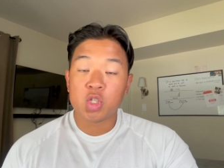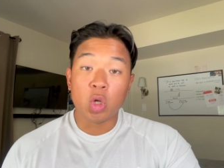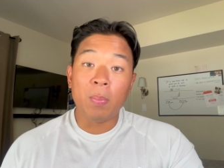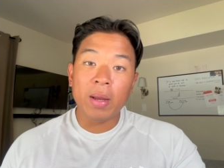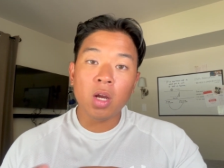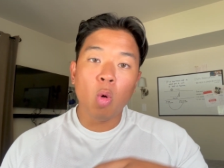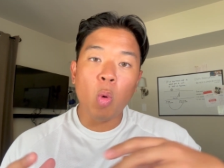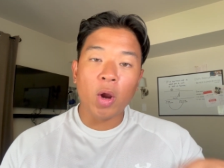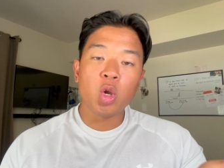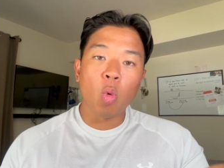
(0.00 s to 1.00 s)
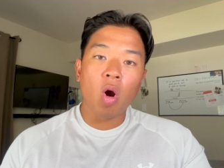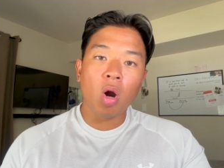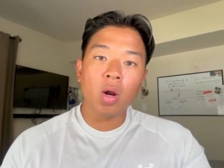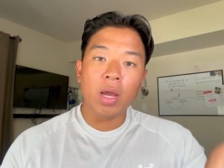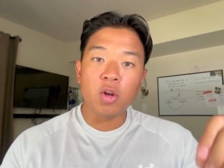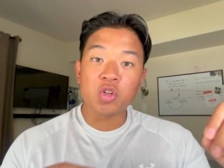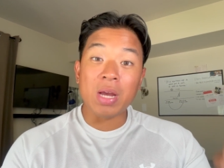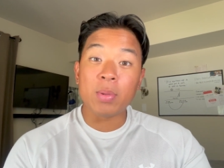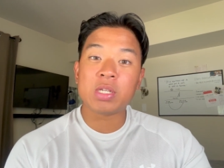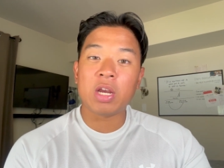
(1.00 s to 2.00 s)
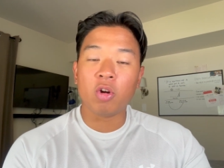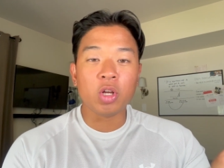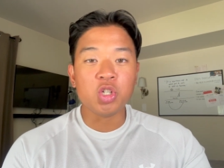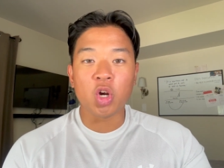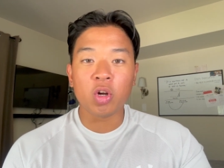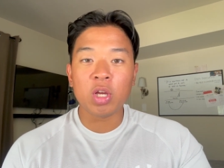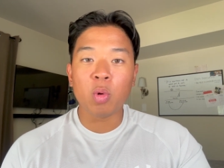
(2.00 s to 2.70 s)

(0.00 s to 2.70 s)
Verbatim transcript: So depending on where you are in your cybersecurity journey,